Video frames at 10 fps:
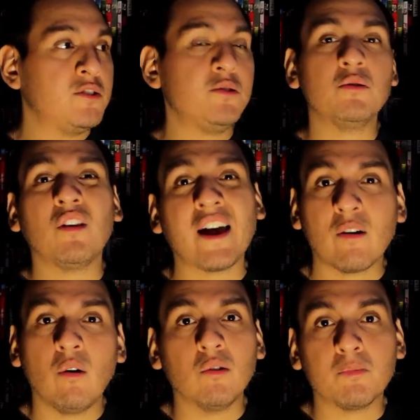Do you
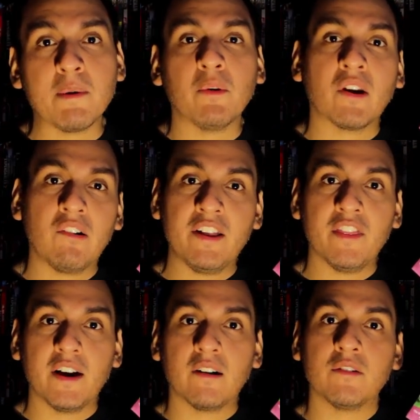like all those people that are
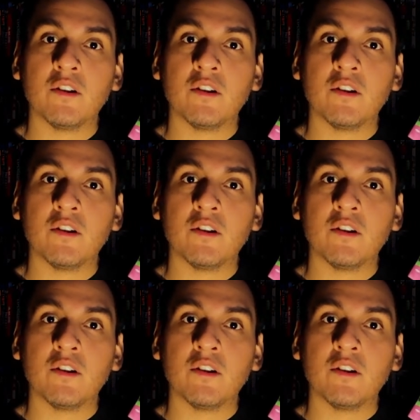in there?